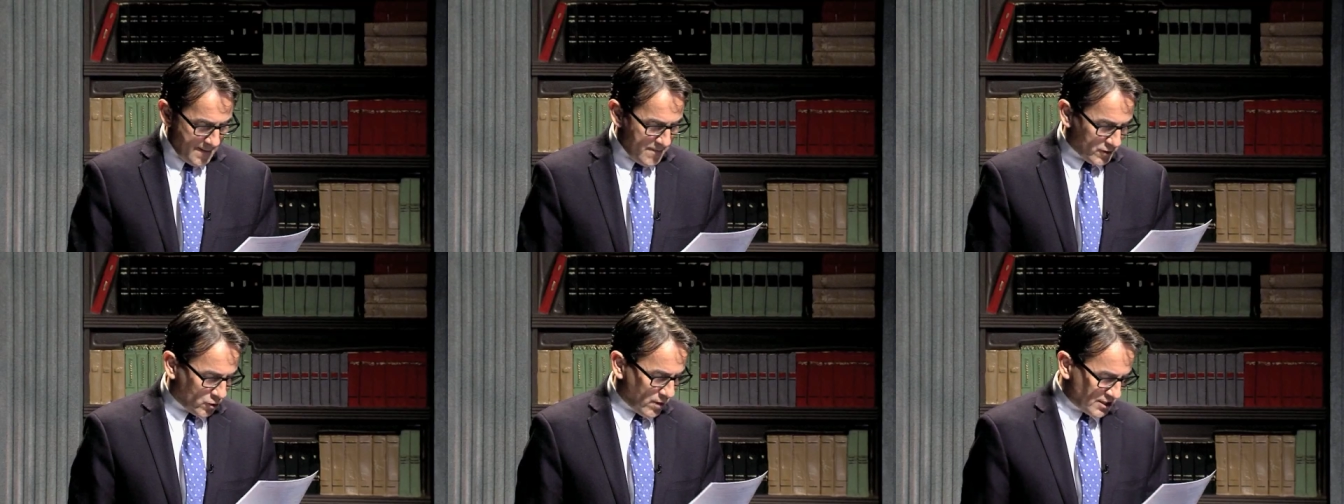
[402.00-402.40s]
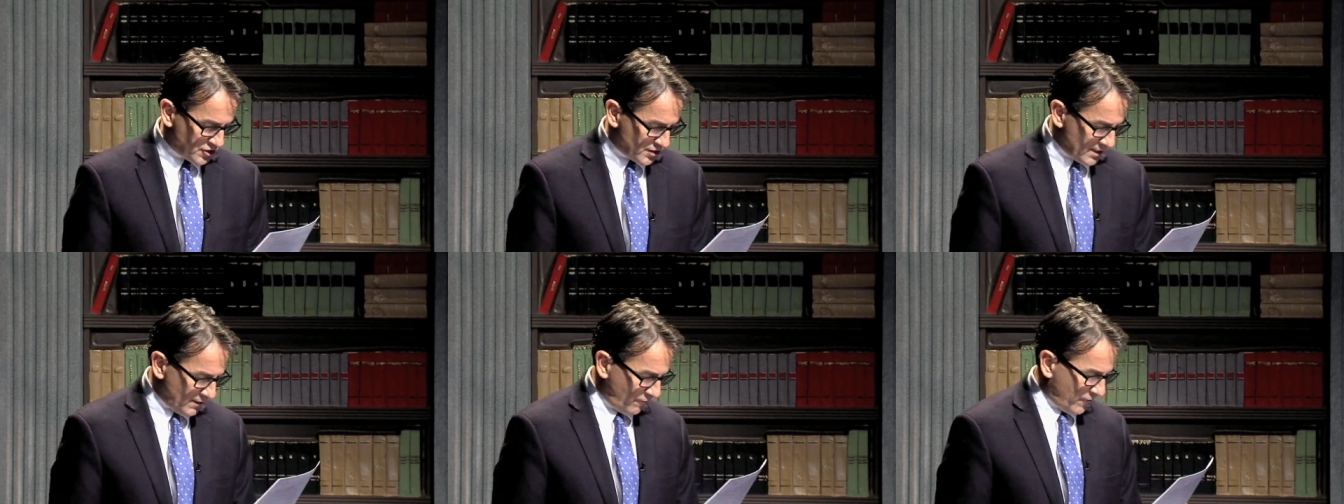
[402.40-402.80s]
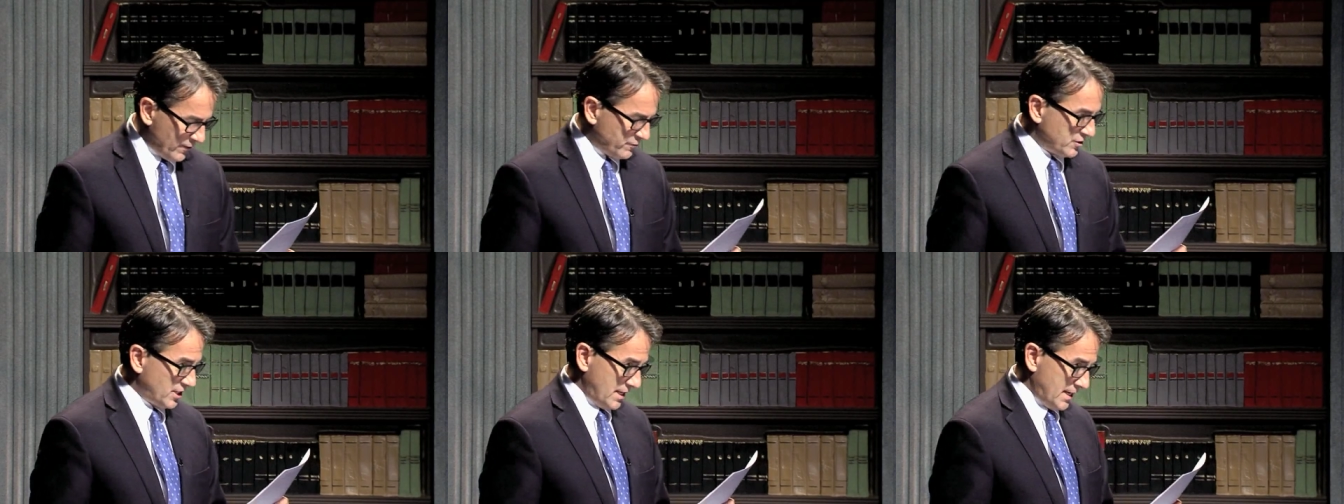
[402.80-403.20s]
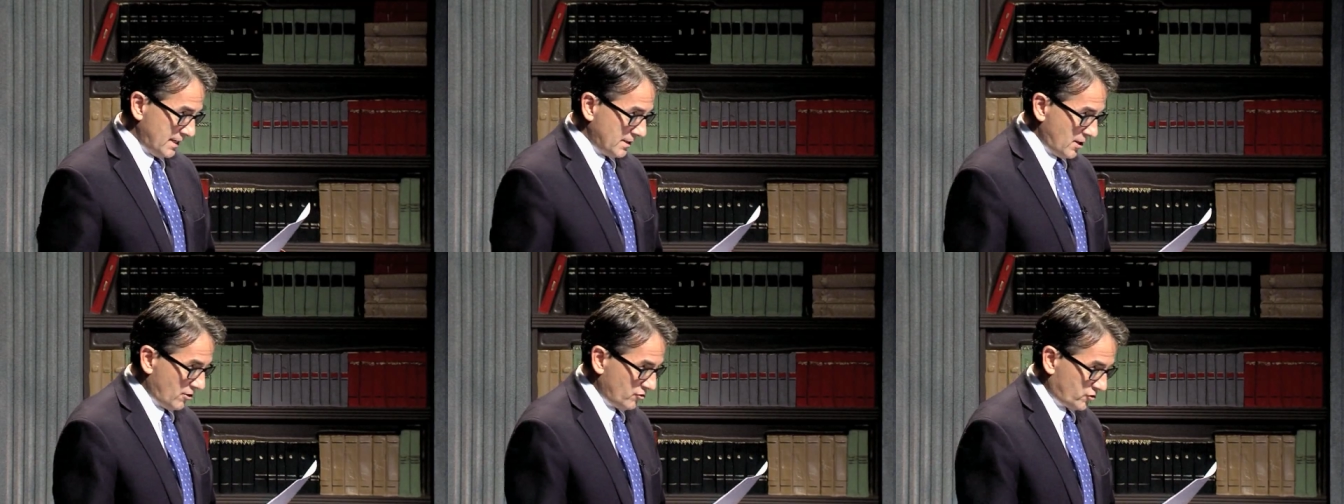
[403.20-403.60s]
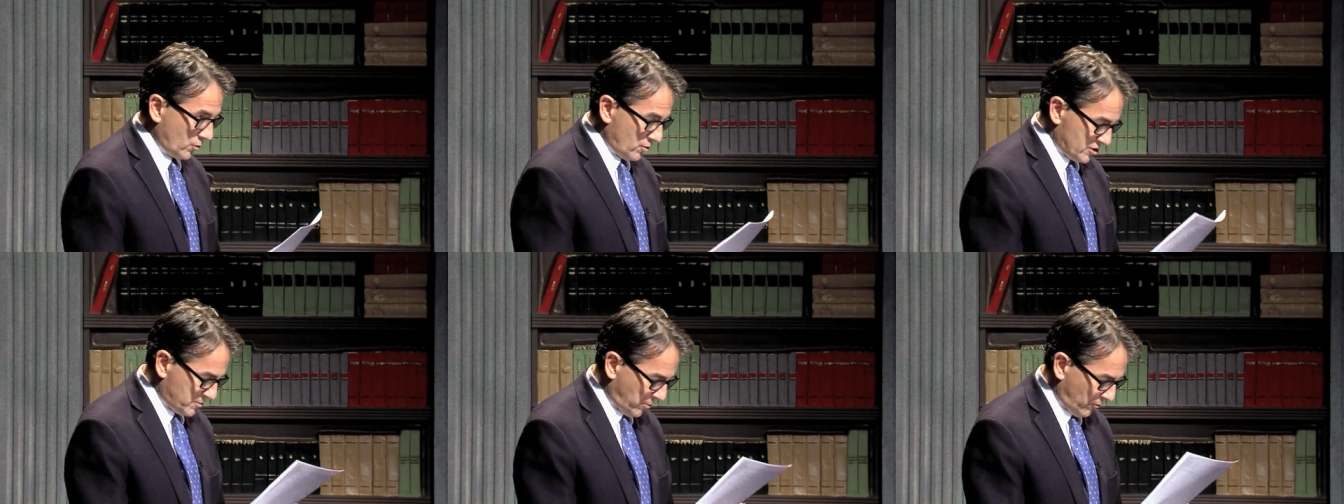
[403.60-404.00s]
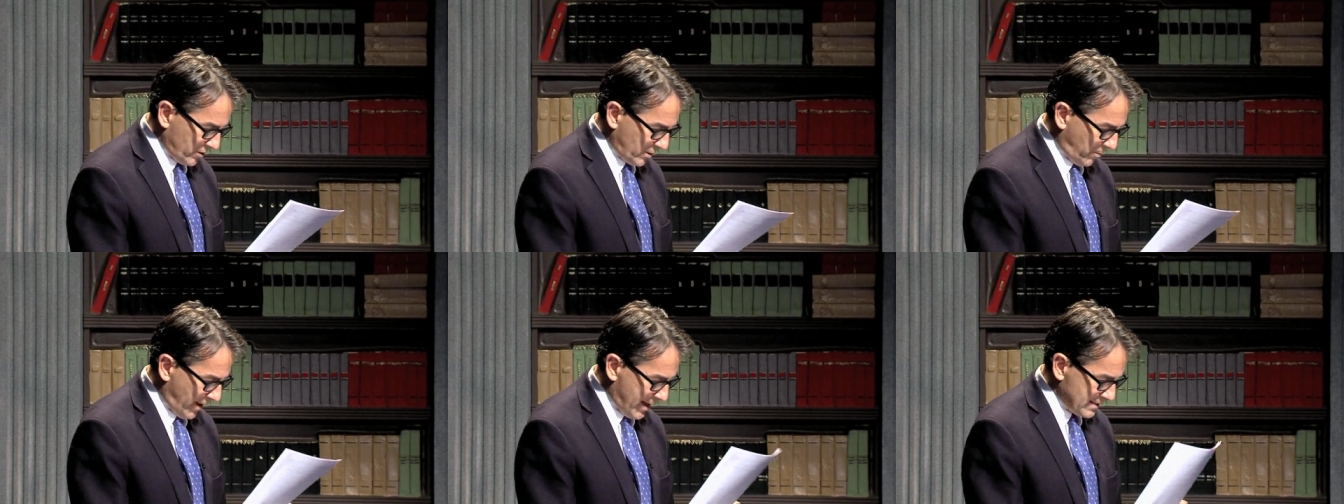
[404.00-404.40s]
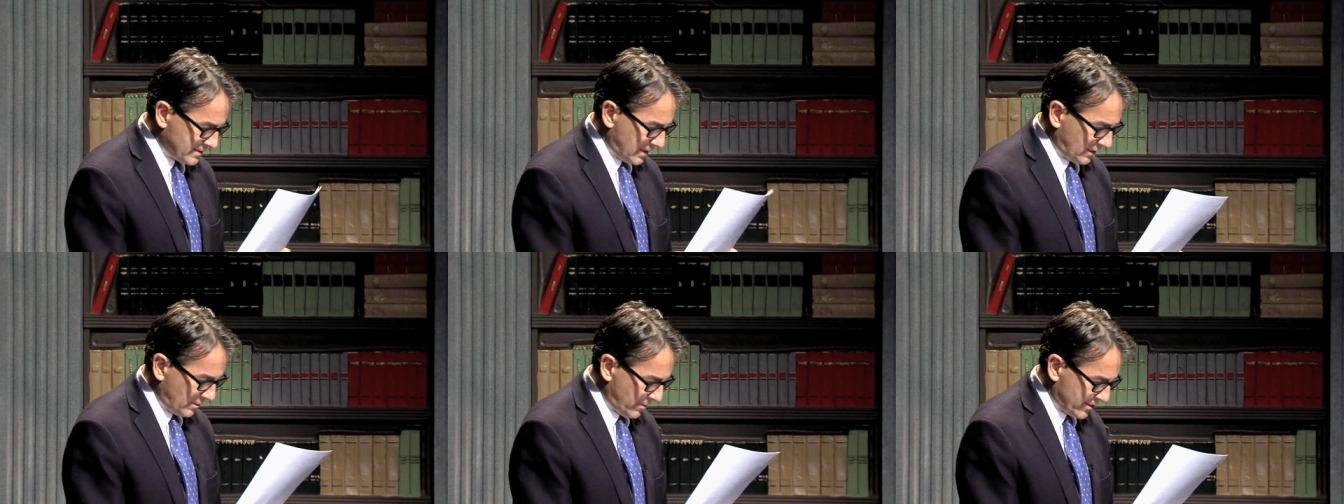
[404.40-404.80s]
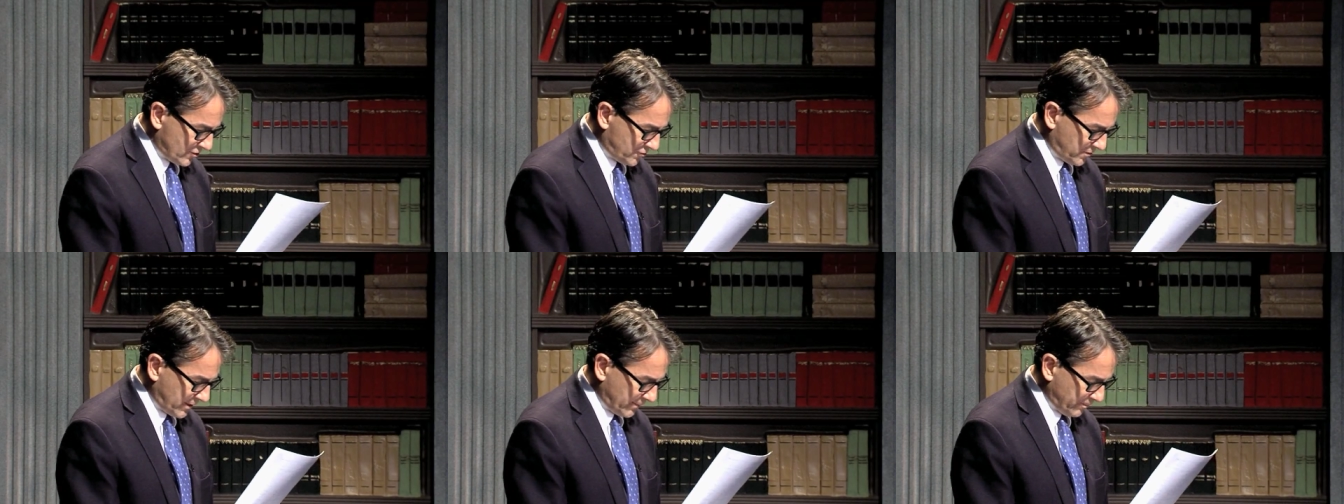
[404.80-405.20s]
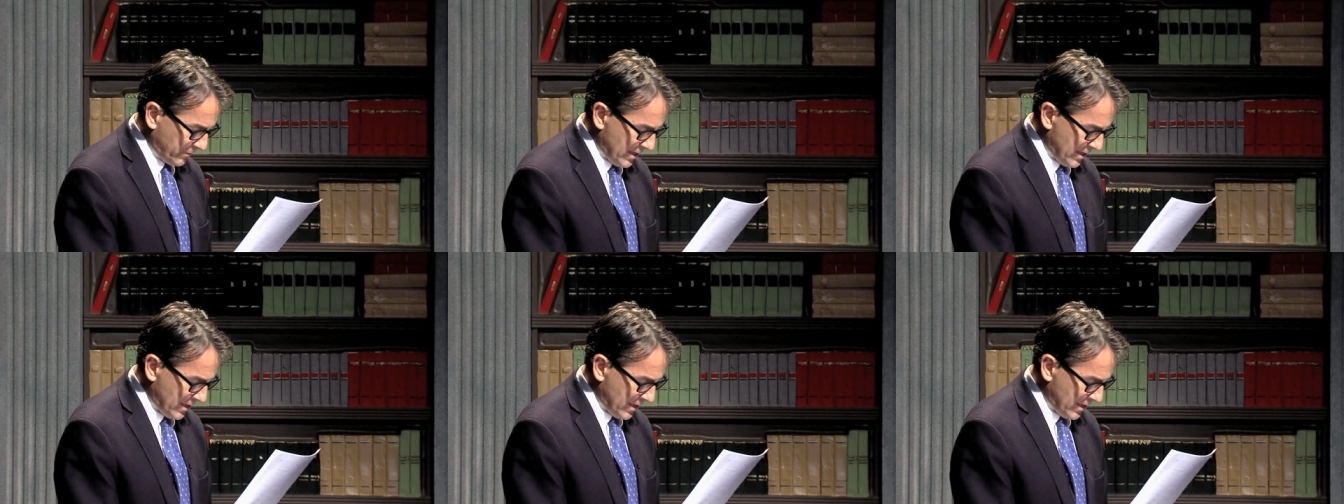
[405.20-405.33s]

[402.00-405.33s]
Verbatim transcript: Question 15 goes to Whispering Pines Elementary.